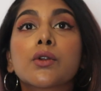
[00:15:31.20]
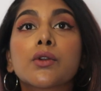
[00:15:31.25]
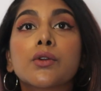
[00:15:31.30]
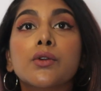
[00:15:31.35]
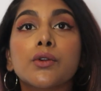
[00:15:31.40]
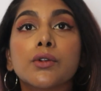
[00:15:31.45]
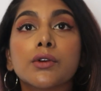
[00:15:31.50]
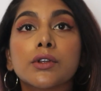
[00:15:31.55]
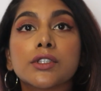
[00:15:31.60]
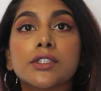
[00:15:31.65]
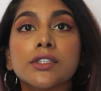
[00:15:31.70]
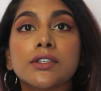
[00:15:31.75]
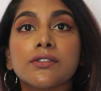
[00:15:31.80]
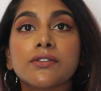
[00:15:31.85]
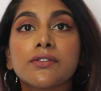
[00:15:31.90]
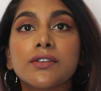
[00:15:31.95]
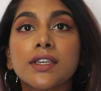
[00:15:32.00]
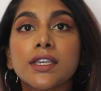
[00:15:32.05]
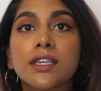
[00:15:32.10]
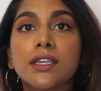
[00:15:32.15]
Cruelty
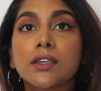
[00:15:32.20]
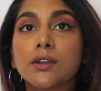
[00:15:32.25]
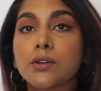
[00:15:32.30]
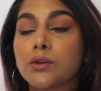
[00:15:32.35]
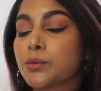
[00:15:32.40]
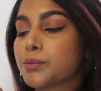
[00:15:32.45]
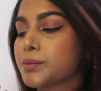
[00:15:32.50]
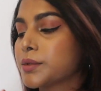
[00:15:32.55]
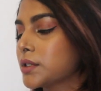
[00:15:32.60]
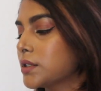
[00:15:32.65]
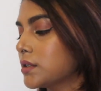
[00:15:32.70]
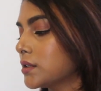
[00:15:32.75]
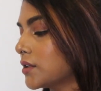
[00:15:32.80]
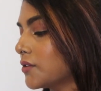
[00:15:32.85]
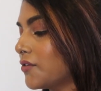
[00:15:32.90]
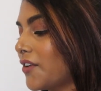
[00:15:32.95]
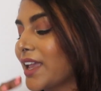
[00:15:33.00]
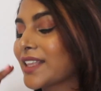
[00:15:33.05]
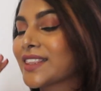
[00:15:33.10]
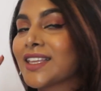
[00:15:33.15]
free, oops,
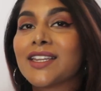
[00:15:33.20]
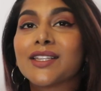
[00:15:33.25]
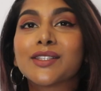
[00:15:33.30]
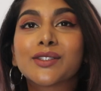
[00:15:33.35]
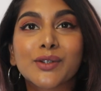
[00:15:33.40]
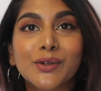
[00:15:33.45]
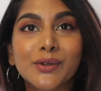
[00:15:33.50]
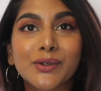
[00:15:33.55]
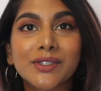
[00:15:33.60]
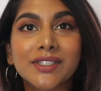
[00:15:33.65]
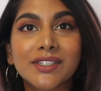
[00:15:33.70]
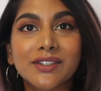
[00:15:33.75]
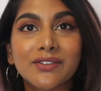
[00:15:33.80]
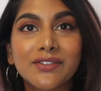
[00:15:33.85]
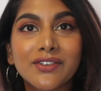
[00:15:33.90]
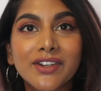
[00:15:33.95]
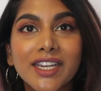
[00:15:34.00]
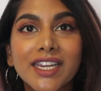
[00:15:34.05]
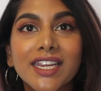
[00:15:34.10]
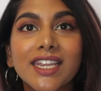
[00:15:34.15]
the fact that it's cruelty
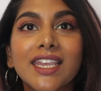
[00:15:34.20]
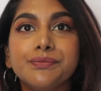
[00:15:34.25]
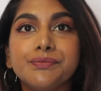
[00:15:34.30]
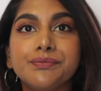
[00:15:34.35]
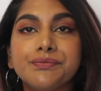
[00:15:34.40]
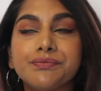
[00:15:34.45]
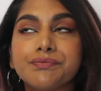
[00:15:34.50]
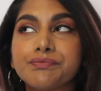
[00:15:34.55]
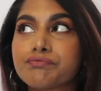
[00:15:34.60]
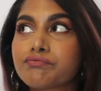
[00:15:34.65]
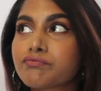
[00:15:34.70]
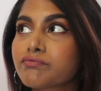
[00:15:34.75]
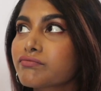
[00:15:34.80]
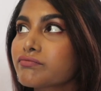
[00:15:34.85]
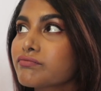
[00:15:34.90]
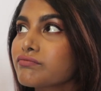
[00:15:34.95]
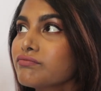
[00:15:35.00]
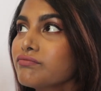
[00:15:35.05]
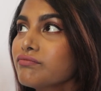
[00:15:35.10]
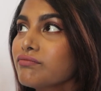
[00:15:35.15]
free.
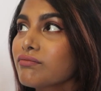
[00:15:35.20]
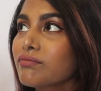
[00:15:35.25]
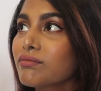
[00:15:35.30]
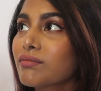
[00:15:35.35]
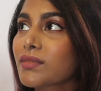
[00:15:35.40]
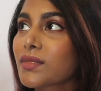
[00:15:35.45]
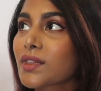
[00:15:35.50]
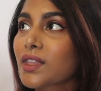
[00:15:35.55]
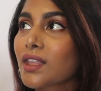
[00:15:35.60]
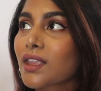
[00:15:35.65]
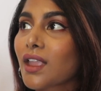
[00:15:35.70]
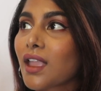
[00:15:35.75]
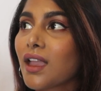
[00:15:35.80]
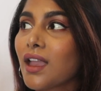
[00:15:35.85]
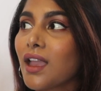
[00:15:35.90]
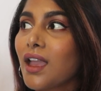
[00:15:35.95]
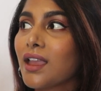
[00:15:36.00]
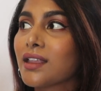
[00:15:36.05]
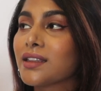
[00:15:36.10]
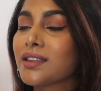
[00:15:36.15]

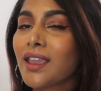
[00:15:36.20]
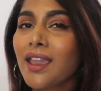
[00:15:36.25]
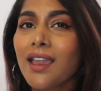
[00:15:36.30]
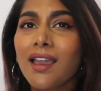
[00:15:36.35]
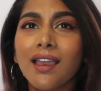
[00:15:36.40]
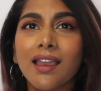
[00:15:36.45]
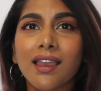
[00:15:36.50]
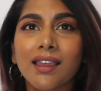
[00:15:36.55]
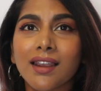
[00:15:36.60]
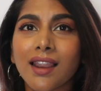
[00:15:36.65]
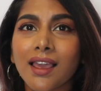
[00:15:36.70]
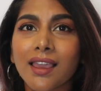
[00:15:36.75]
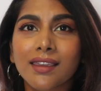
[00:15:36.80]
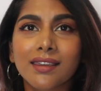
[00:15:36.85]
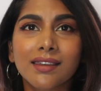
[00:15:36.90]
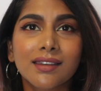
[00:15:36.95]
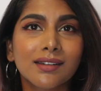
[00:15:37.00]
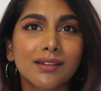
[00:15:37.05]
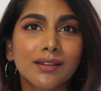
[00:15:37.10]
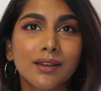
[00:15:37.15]
And yeah,
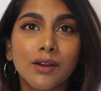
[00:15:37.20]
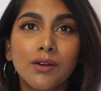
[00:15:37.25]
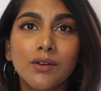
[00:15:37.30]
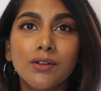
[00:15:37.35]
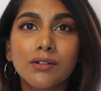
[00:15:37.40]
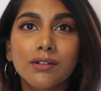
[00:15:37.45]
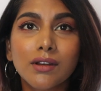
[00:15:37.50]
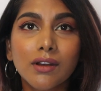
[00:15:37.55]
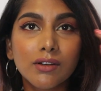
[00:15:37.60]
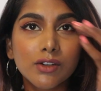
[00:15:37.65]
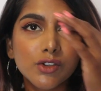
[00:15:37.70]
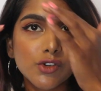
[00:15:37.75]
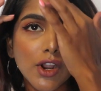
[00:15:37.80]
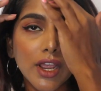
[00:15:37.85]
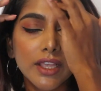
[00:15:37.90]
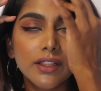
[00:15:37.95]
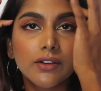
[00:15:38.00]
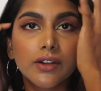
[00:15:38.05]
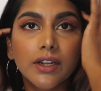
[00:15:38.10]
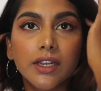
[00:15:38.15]
like go
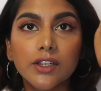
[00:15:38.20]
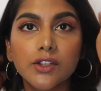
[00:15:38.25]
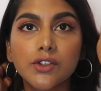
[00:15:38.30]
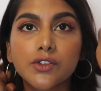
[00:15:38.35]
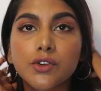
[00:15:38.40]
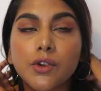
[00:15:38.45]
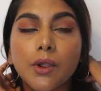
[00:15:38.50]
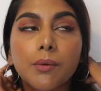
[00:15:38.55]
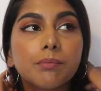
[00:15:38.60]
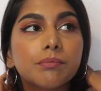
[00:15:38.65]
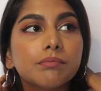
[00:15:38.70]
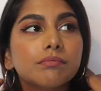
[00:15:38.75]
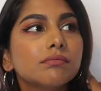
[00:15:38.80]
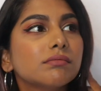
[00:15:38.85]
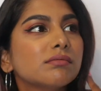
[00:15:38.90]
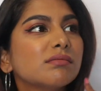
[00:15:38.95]
try the range, shop